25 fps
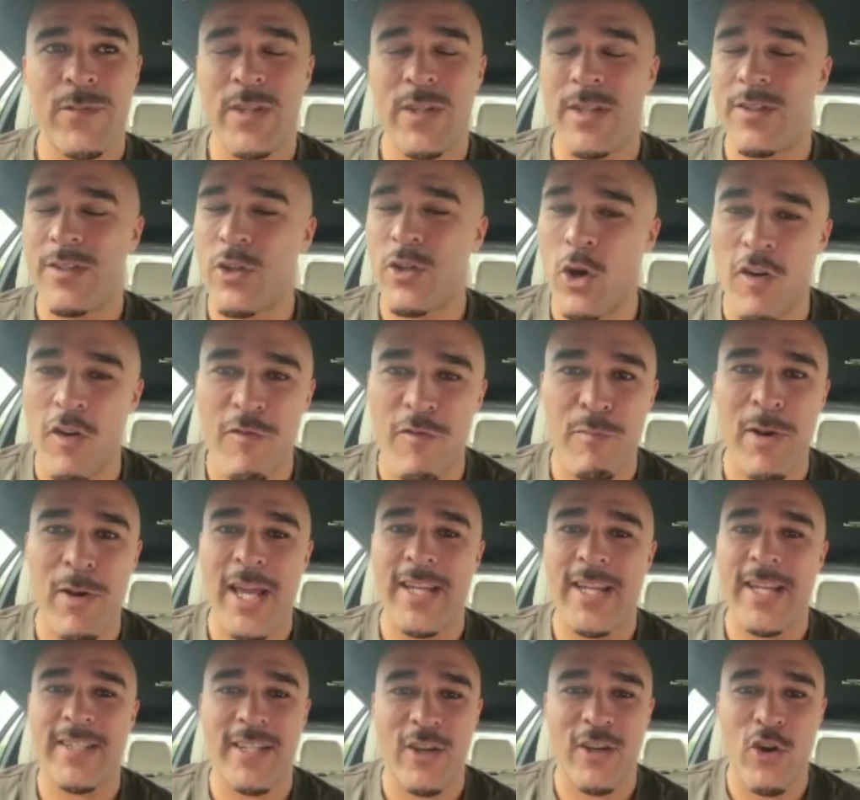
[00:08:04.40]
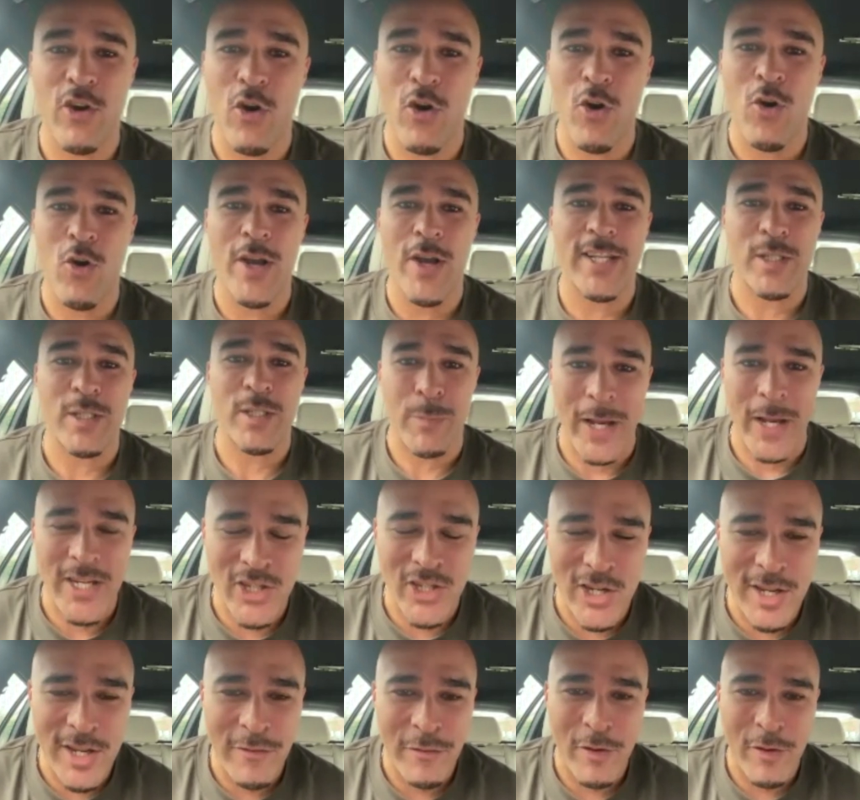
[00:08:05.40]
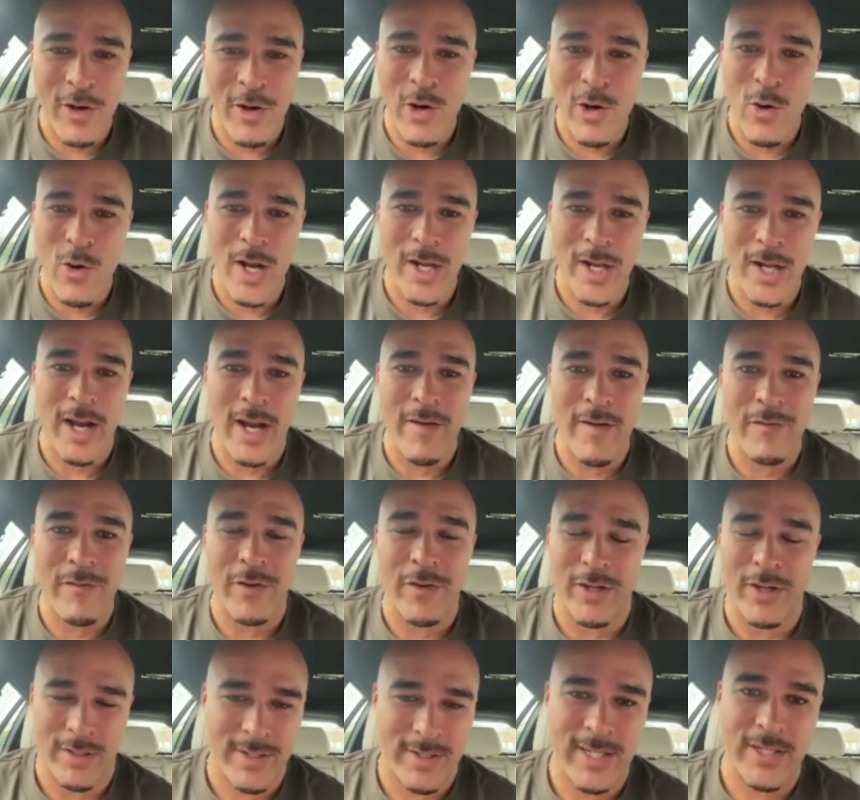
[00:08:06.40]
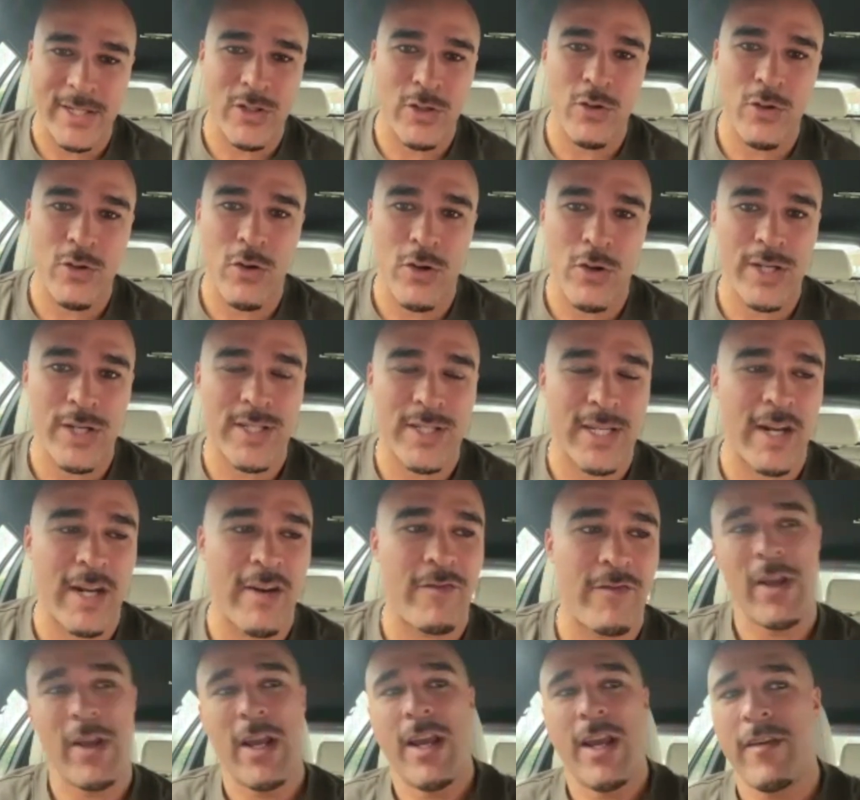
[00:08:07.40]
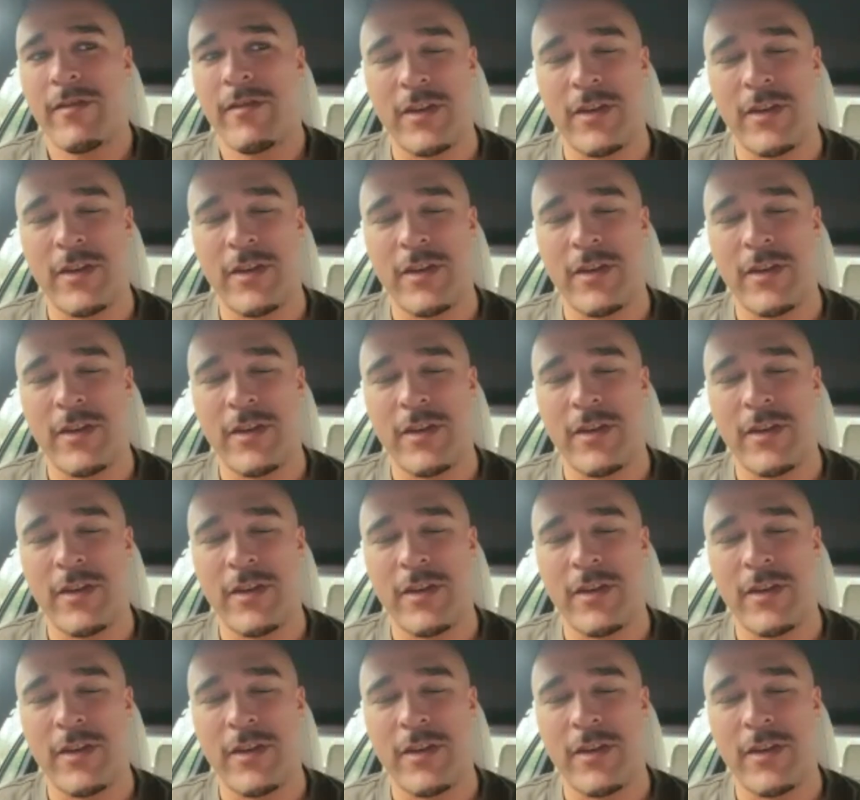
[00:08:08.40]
Tough place to go, especially if you're low on confidence, as you know yourself. Yeah.